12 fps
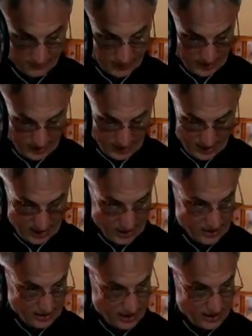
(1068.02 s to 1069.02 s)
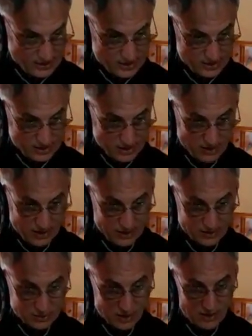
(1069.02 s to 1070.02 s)
And
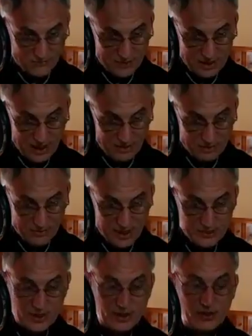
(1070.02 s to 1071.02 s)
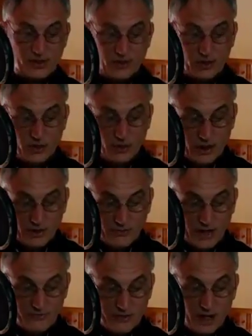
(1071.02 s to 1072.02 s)
here, Dauphin County residents, if
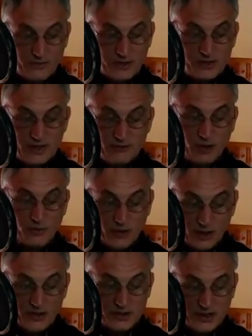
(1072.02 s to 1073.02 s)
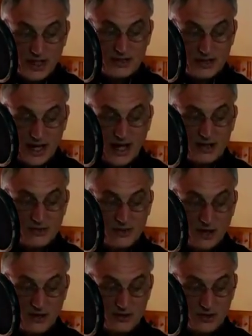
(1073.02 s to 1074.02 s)
you have not received your real estate tax
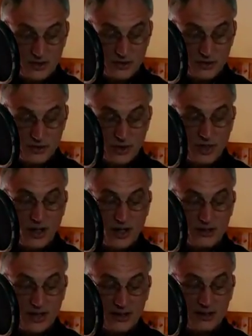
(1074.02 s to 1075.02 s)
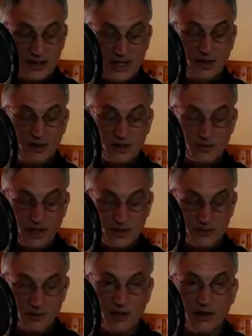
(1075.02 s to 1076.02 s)
notices, you should contact the county
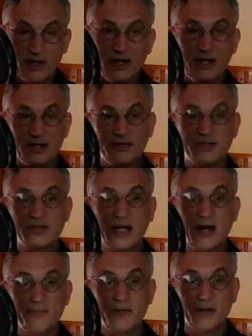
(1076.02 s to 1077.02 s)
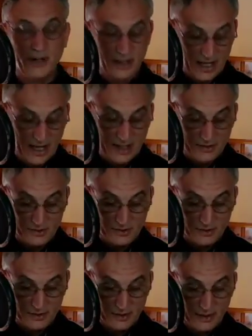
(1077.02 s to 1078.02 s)
treasurer. The discount period
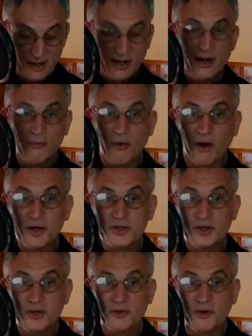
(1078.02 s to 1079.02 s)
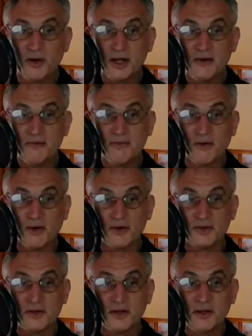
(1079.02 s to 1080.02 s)
ends March
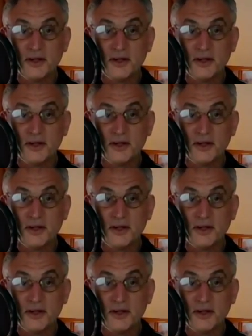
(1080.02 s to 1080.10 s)
31st.